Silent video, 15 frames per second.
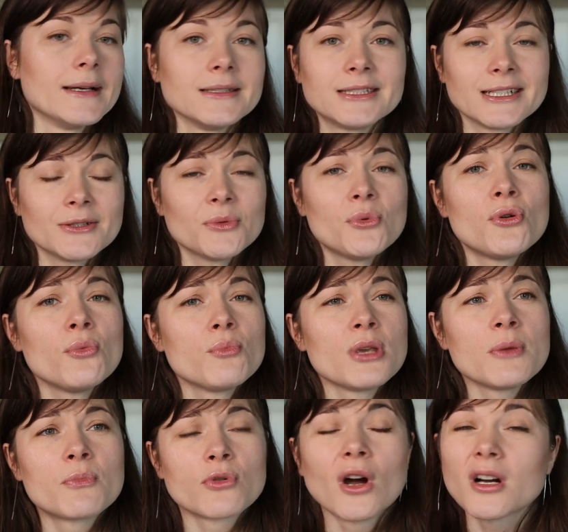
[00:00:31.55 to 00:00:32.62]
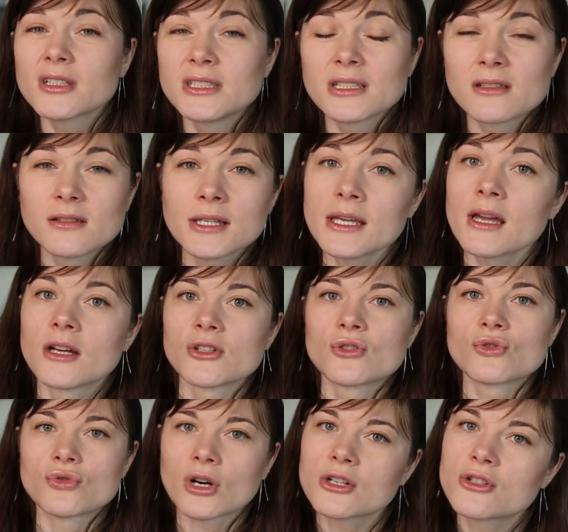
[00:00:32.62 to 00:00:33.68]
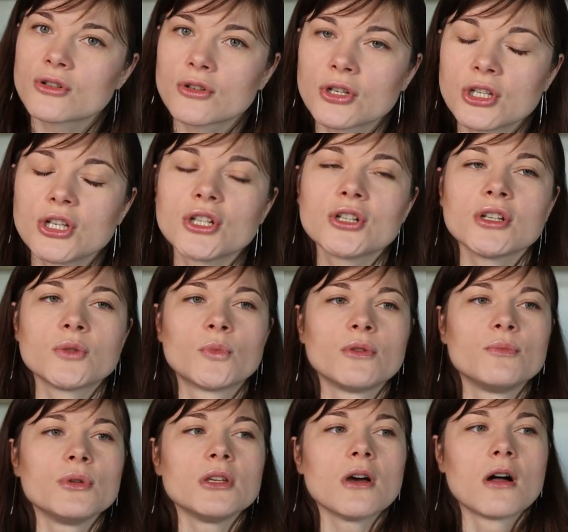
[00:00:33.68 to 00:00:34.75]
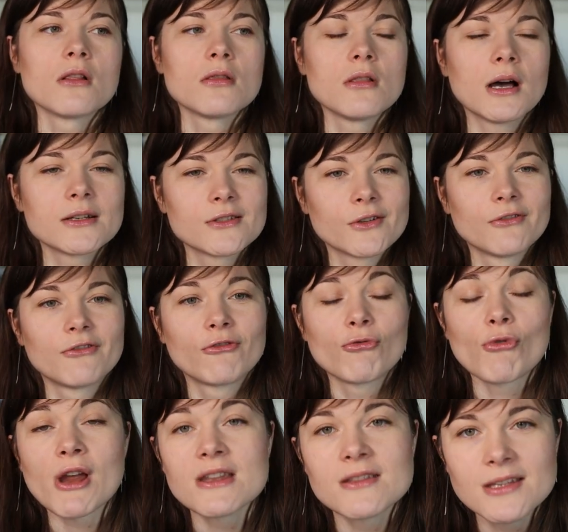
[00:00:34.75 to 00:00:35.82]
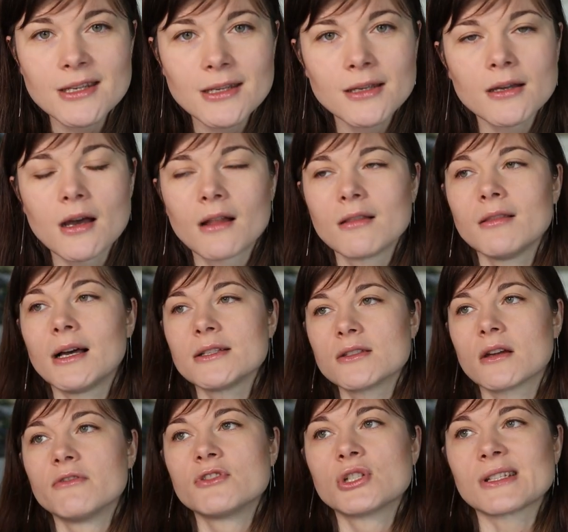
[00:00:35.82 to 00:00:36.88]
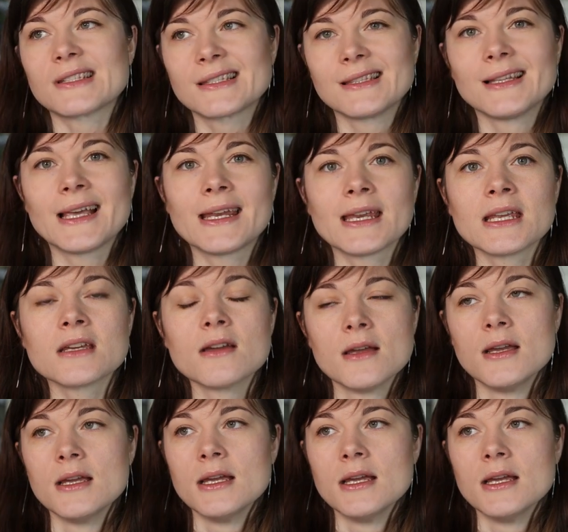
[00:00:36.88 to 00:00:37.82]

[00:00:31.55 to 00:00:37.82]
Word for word: There won't be practically a structure here. It will be a lot of ranting, a lot of just letting